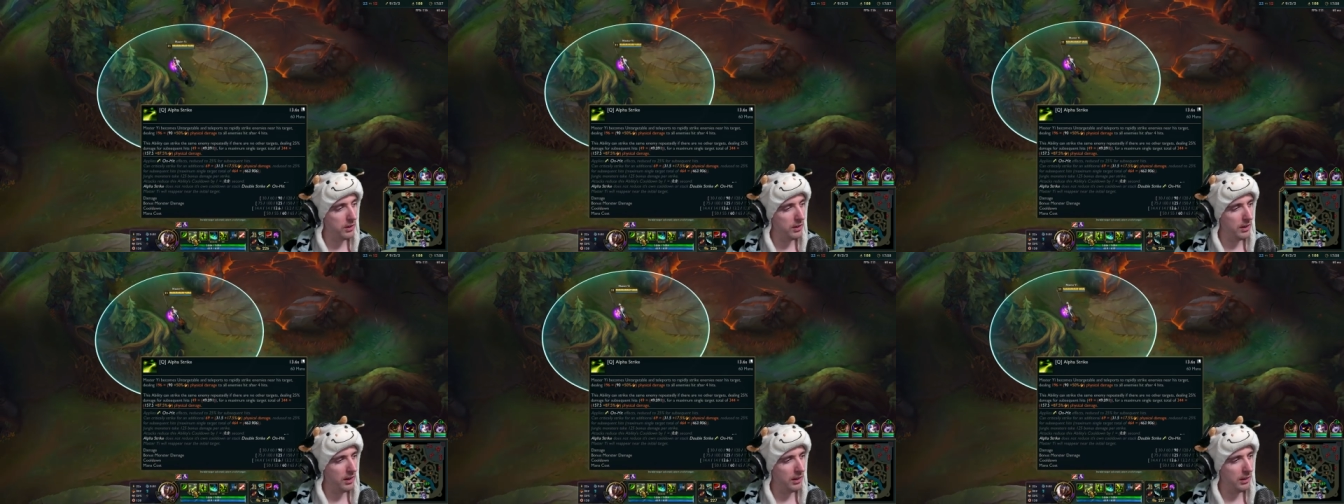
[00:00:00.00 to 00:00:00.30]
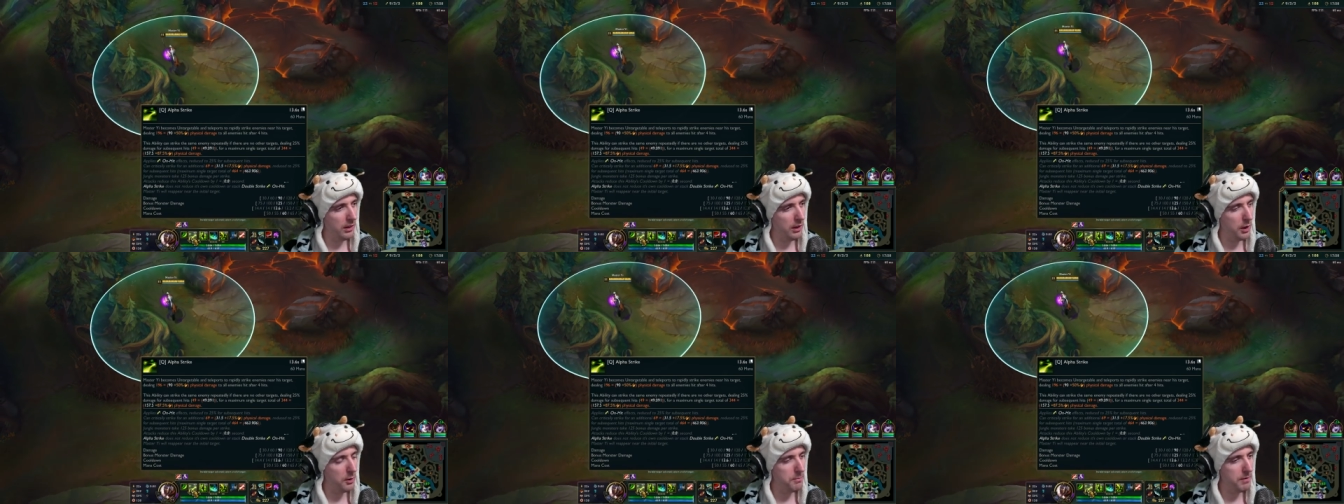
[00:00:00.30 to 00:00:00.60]
a
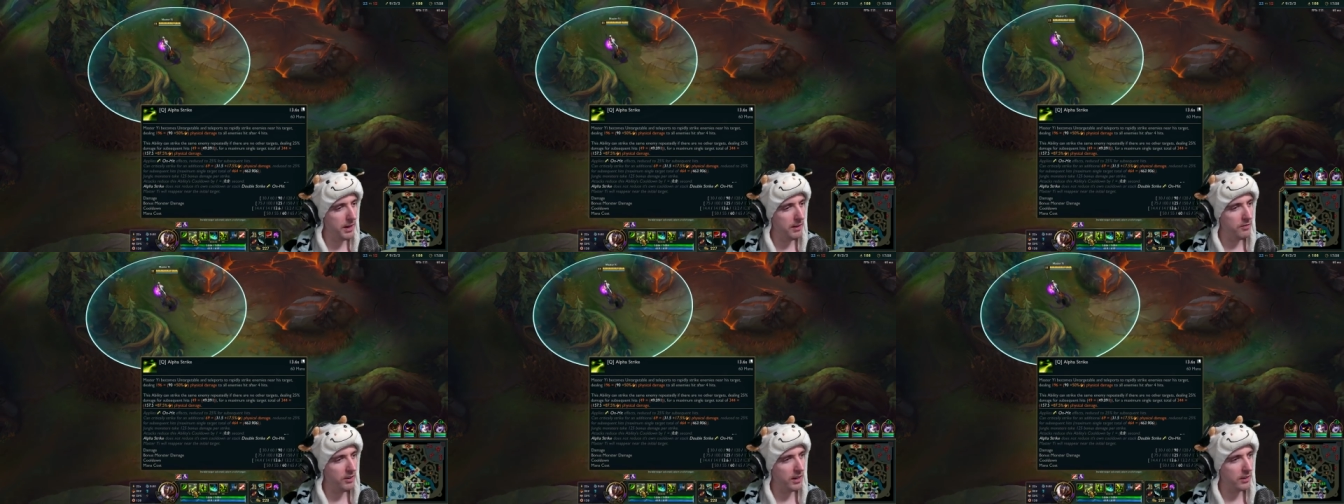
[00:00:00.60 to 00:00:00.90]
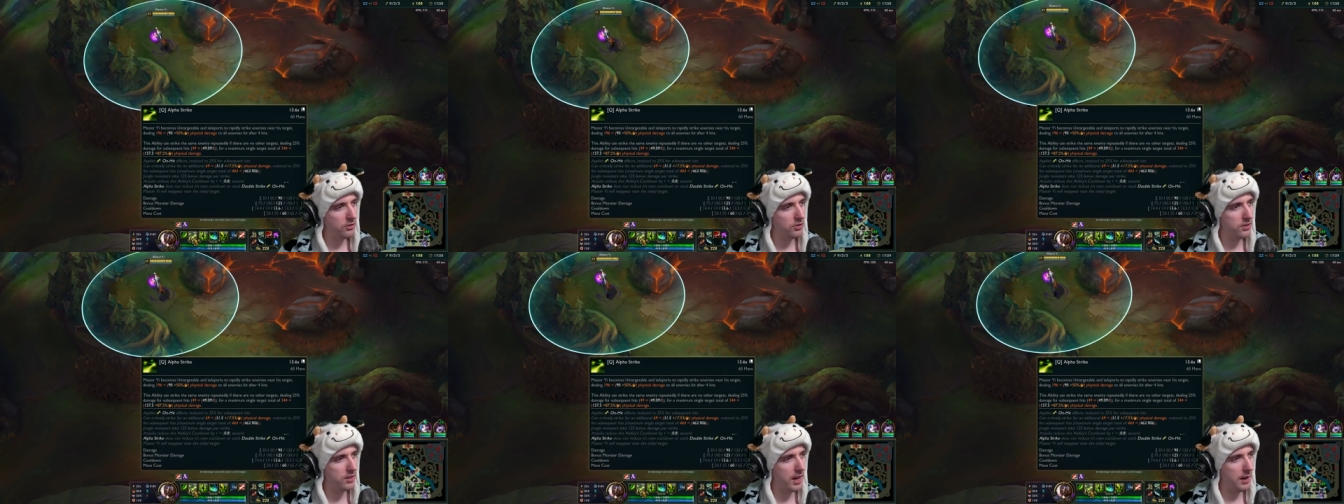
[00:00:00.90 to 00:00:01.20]
little bit of
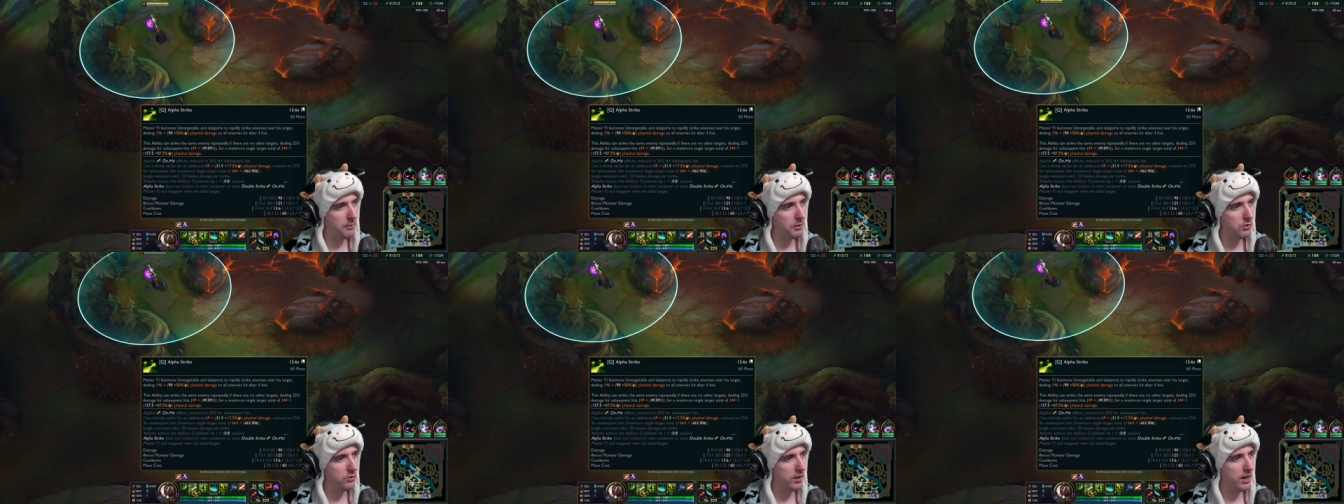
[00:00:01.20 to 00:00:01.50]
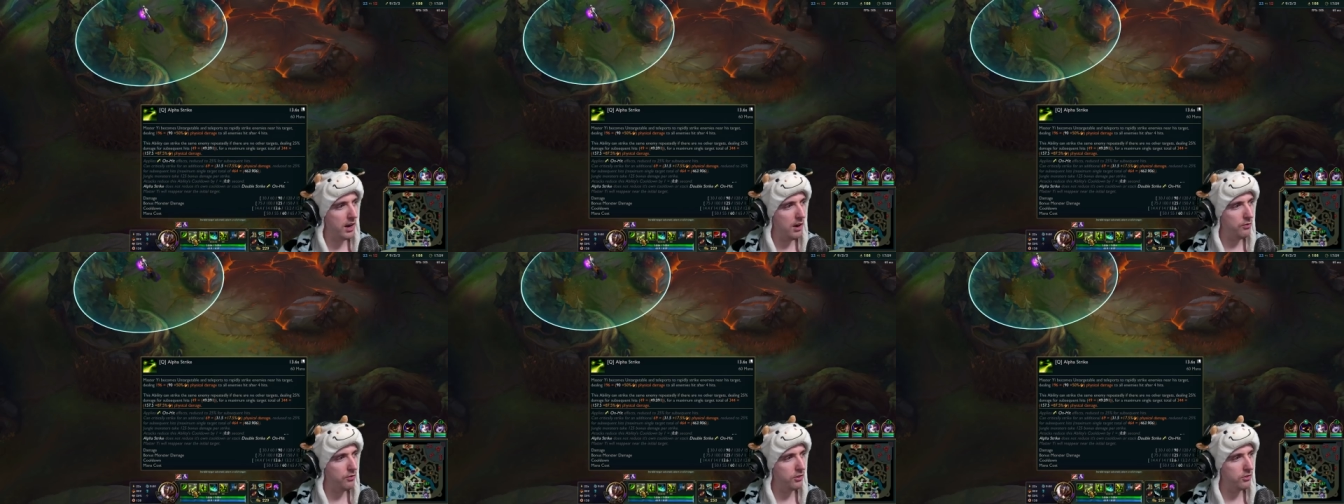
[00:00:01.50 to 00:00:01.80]
extra damage with
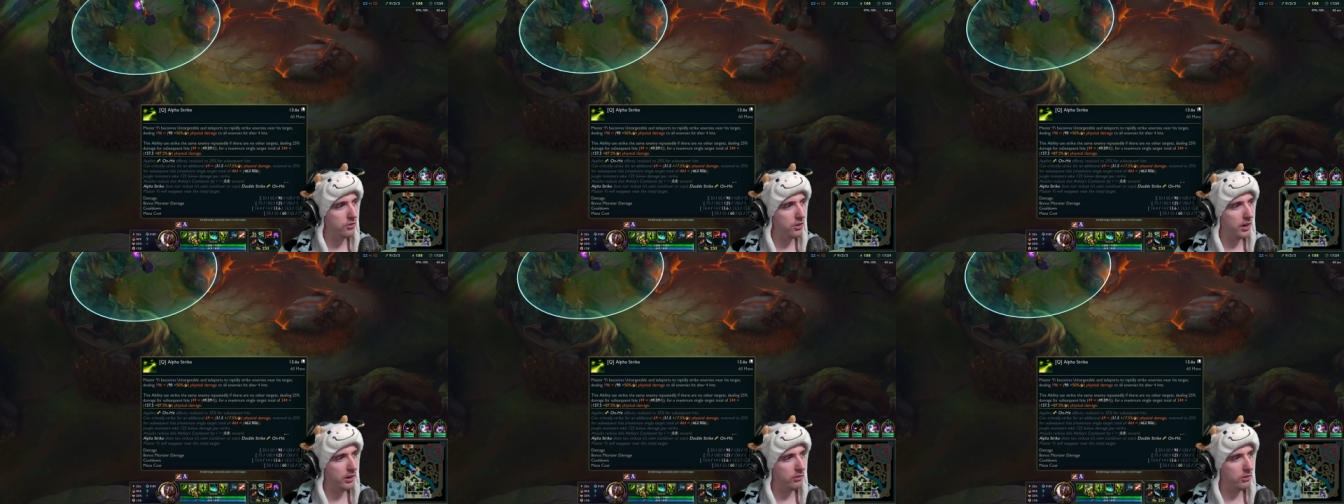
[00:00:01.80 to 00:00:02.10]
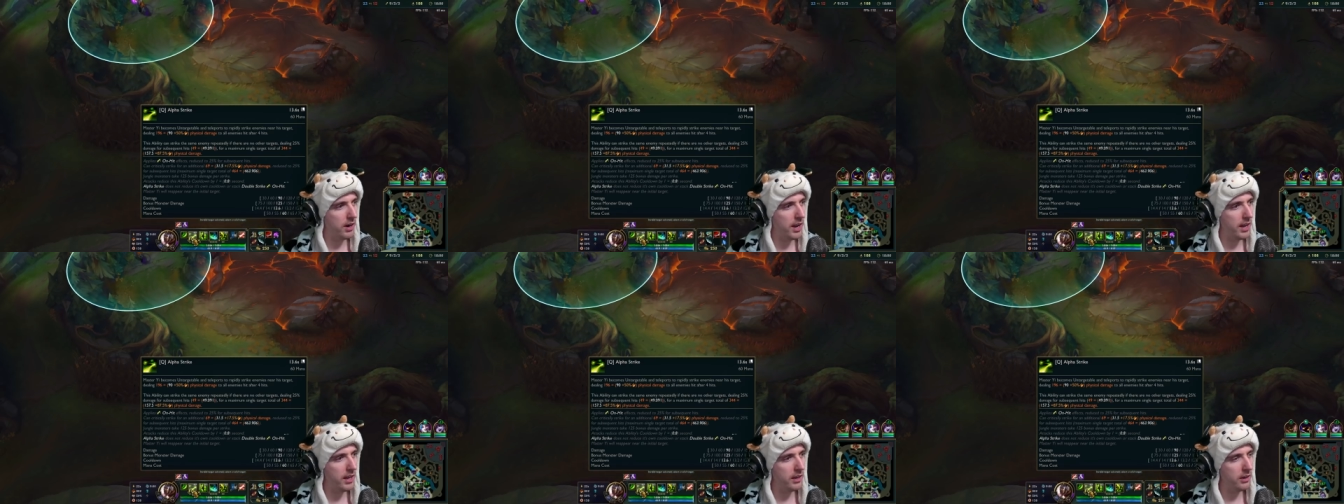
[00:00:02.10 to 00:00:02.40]
Alpha Strike, right?